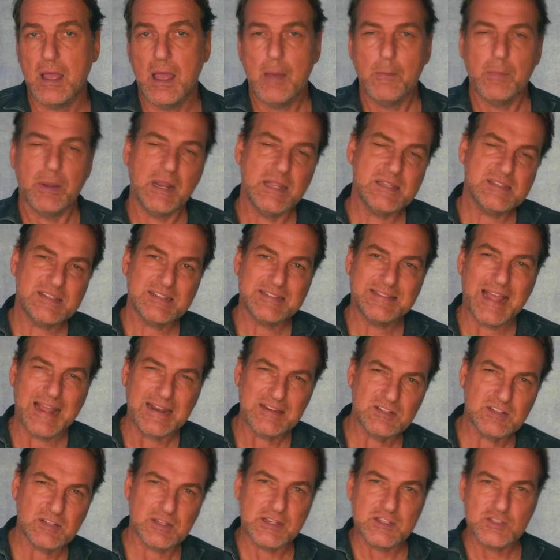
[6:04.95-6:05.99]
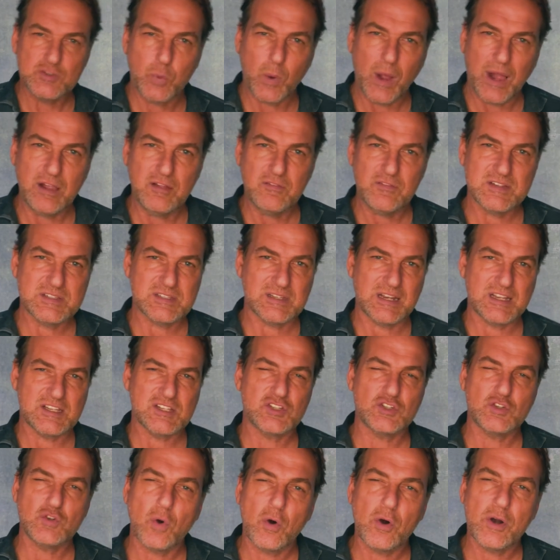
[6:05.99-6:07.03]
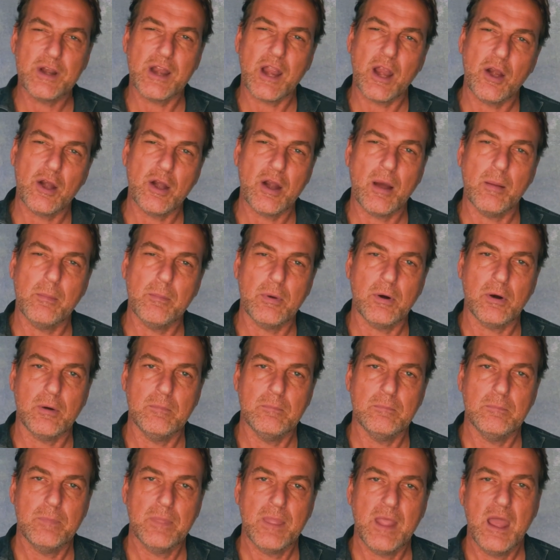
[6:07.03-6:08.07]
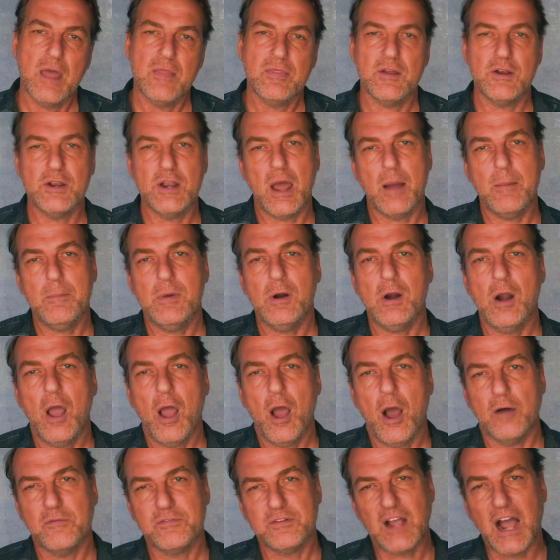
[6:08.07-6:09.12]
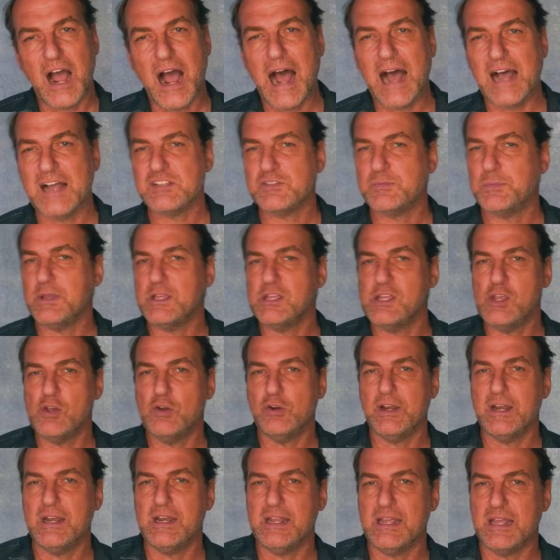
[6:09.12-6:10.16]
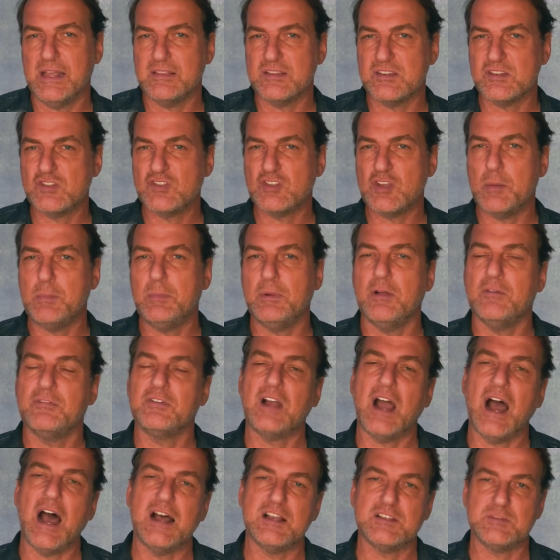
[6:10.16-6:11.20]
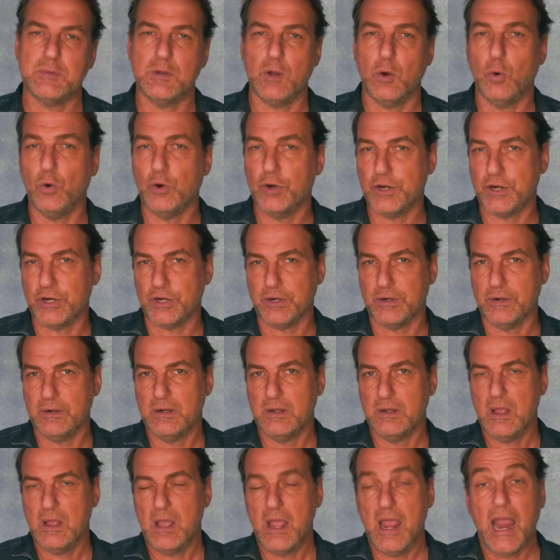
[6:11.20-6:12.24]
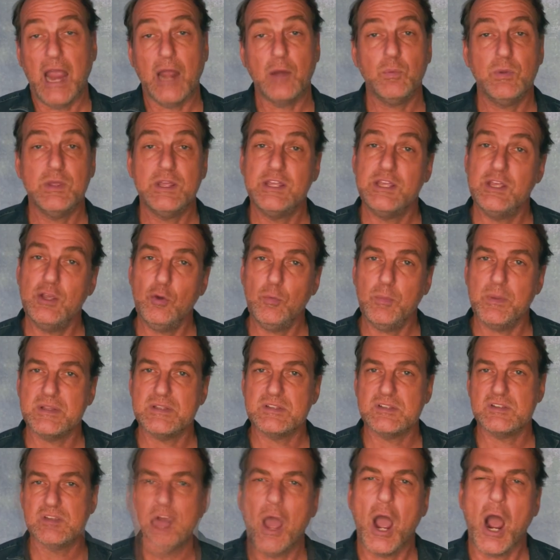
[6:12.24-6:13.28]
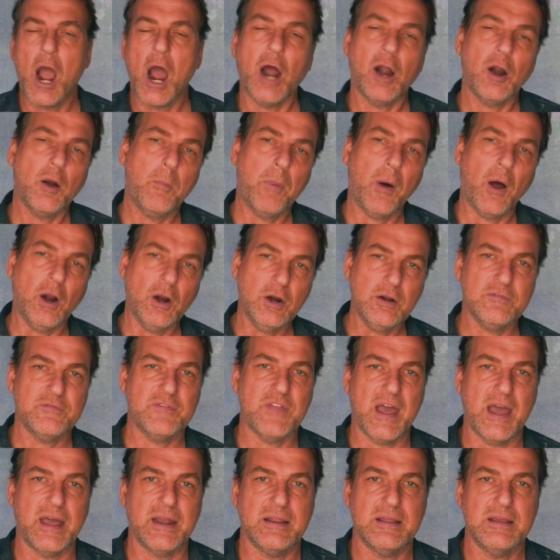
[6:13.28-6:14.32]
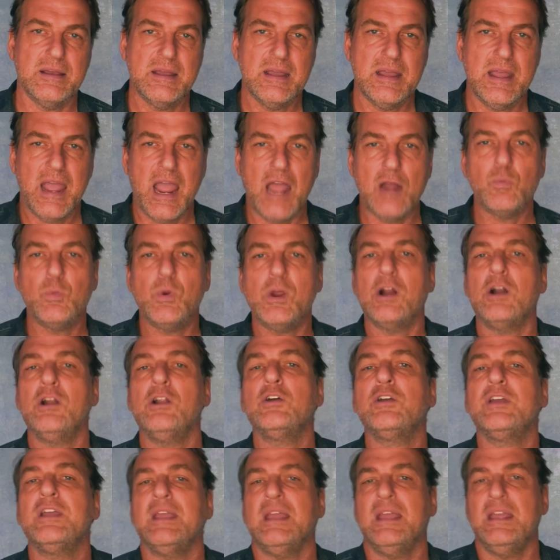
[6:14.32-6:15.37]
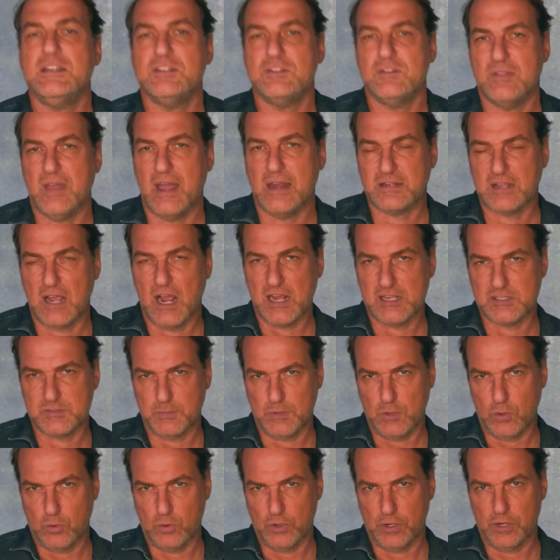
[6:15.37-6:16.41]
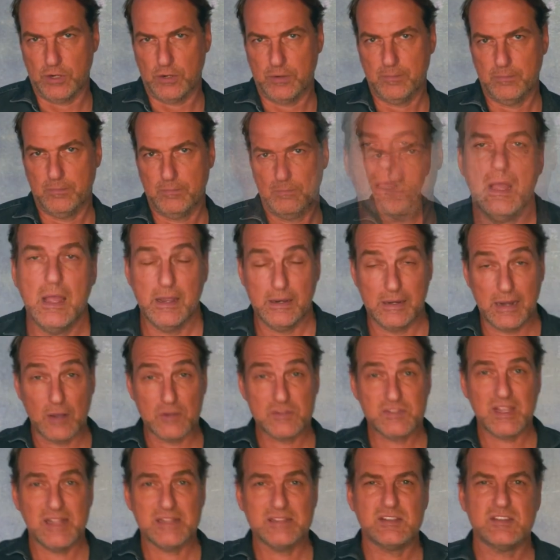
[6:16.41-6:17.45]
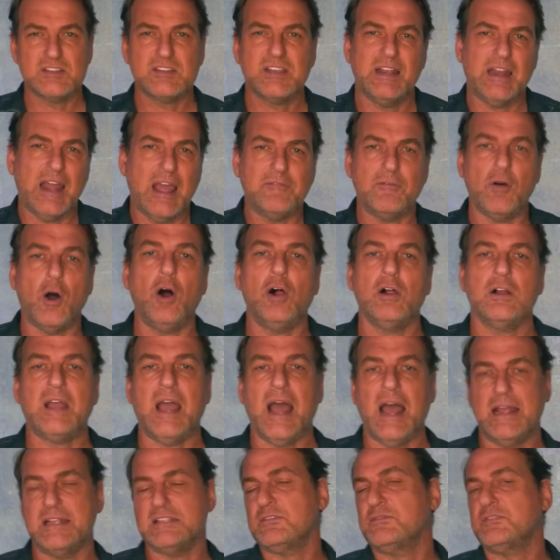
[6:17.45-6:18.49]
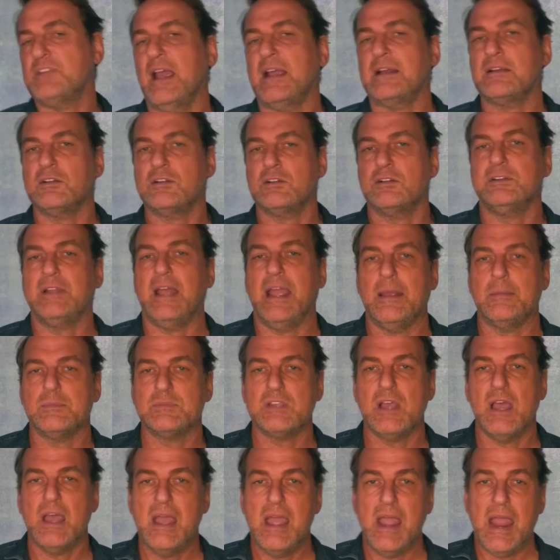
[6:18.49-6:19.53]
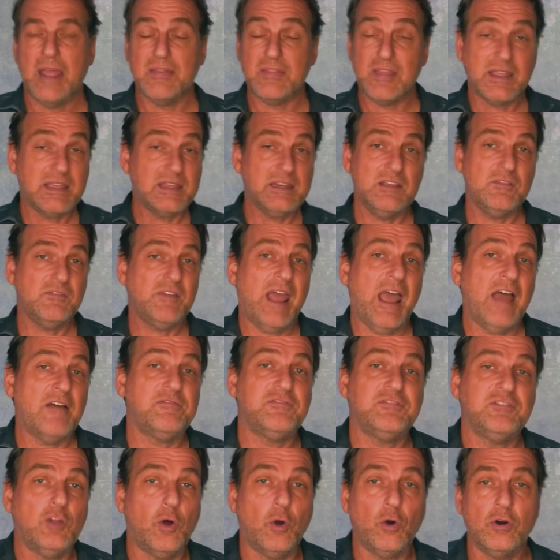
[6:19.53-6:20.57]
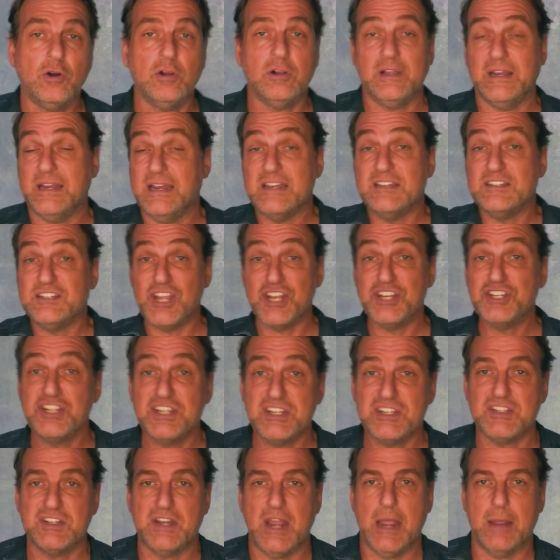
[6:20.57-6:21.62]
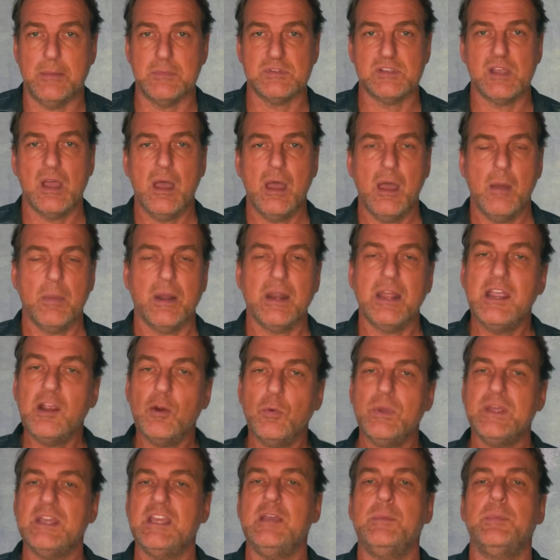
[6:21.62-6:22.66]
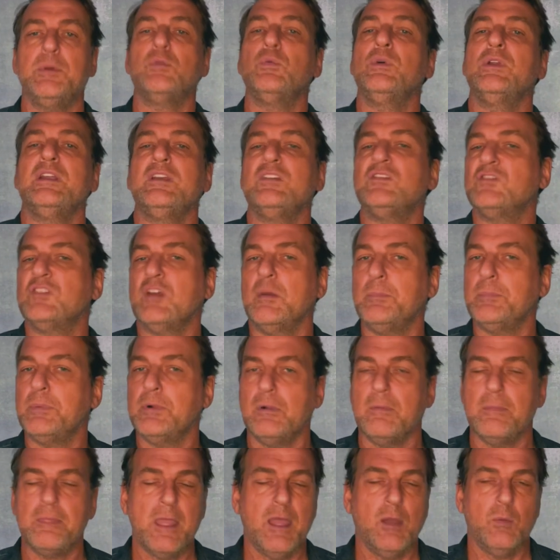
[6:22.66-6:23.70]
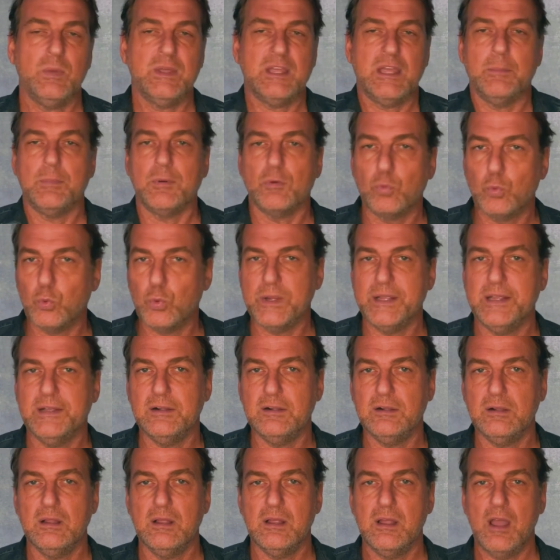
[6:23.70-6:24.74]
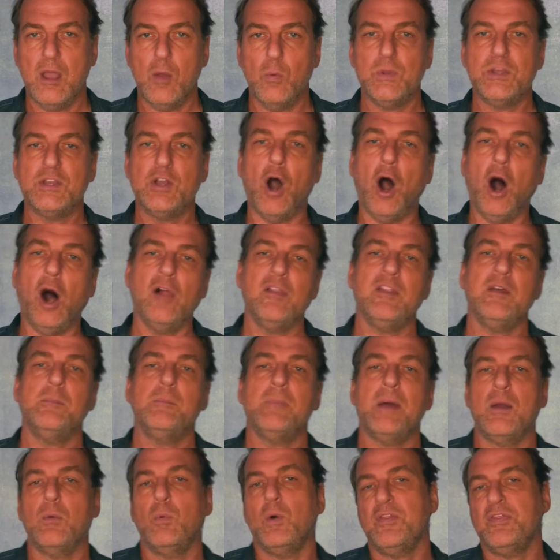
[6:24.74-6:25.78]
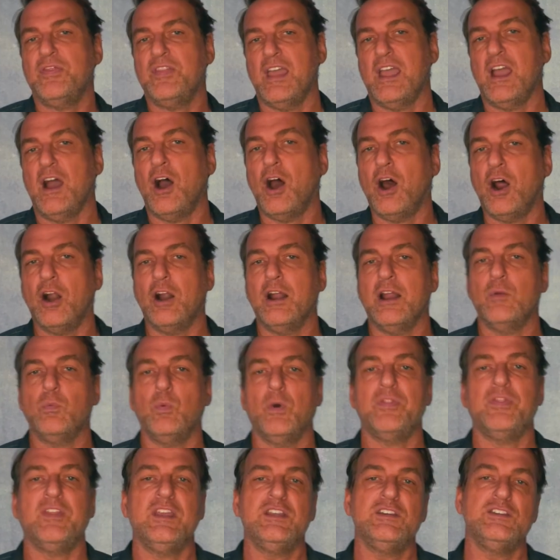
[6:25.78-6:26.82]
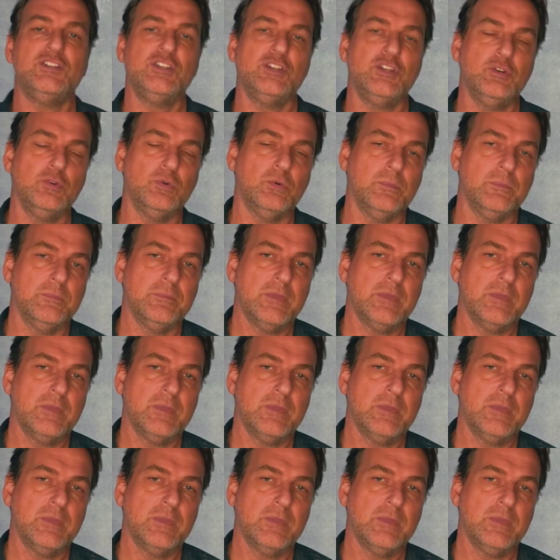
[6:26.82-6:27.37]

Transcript: But incidentally, 12 is an extraordinary number, the number of cosmic unity and the symbol of cosmic order. And we humans are a part of that, and we are looking into that cosmic order. Now, senses can have all kinds of technical names, and they can even have floral and indigenous names. But here we keep it really simple, we keep it real, we call them by what they are and what they do.